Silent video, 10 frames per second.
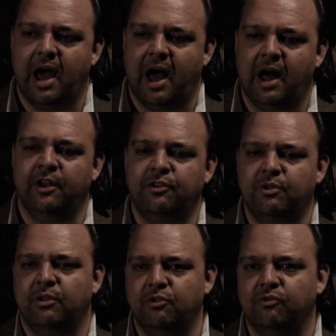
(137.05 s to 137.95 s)
and
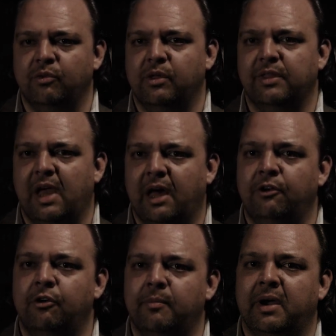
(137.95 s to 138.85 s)
then you look at the
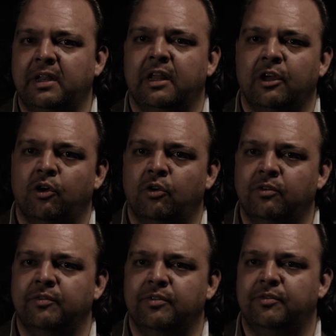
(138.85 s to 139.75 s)
undermining
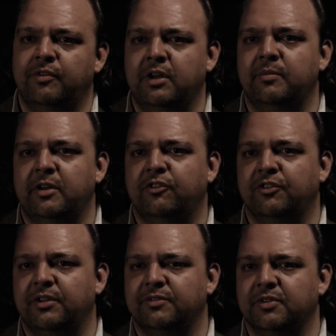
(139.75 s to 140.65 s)
of the freedom
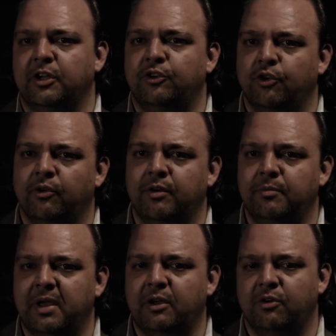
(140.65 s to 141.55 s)
initiatives like Tor and
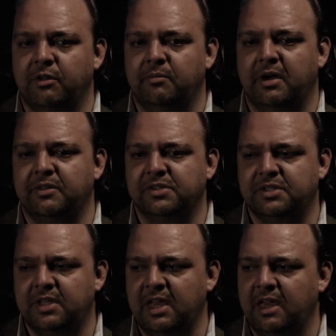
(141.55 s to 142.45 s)
Bitcoin by the
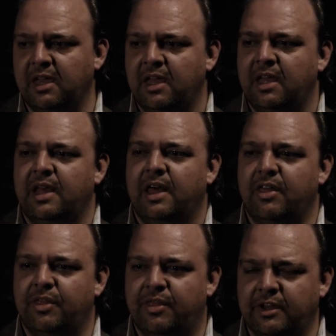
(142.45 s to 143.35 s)
state,
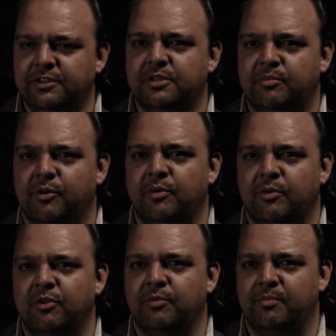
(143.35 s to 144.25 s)
that's the point
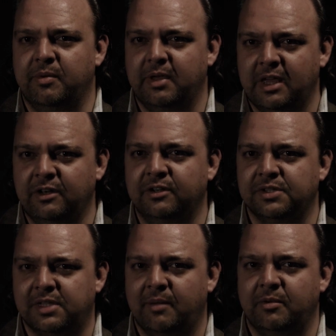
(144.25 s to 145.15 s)
where you begin to
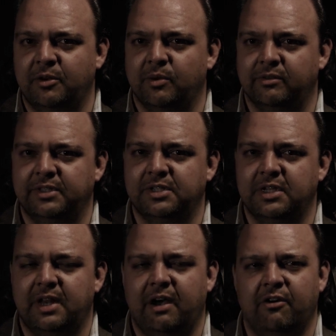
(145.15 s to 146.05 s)
step into
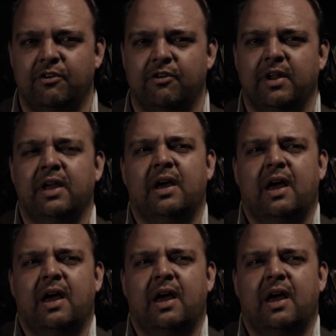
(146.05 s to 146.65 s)
Alinsky territory